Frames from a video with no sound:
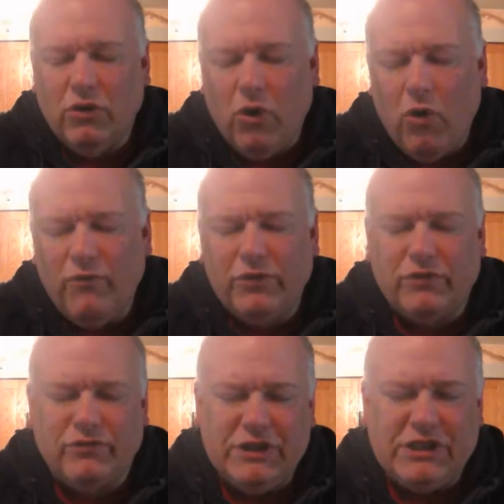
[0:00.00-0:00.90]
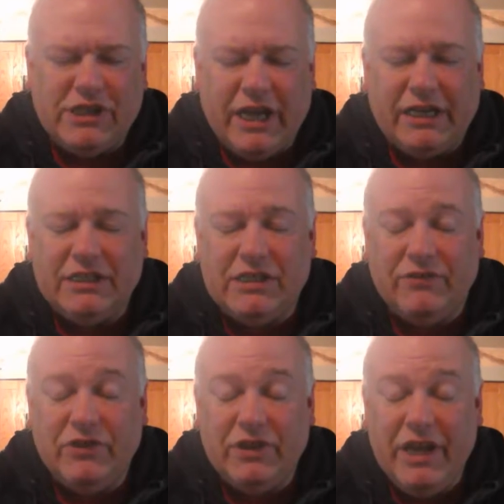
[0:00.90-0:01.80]
over 3 seconds.
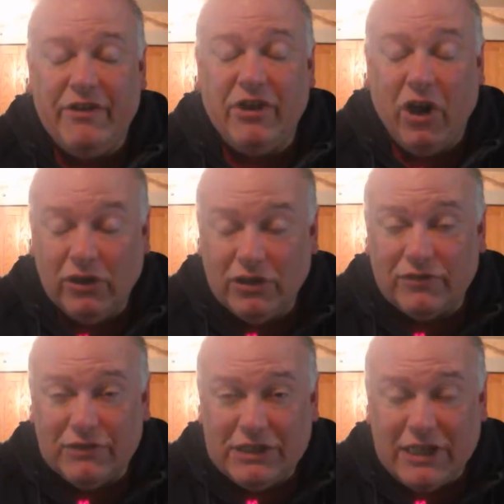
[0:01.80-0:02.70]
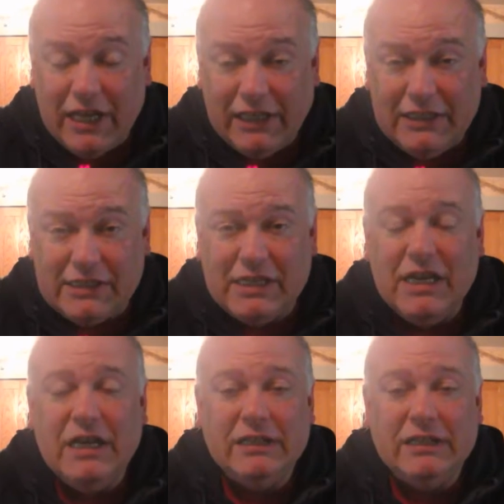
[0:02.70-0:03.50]
If you're there in under 3 seconds,